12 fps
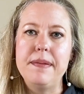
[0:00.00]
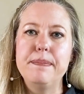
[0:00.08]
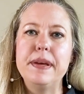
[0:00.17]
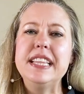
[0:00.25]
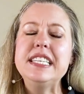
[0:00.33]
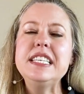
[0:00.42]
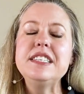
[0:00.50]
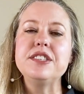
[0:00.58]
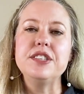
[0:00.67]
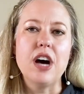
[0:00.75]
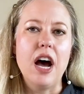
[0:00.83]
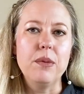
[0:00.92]
but this is
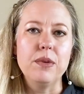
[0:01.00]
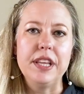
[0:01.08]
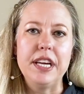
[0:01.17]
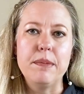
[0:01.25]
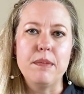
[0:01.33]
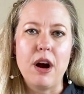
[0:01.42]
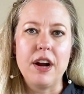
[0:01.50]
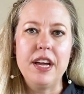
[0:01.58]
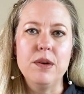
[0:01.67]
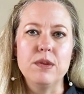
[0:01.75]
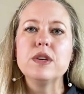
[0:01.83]
not really a market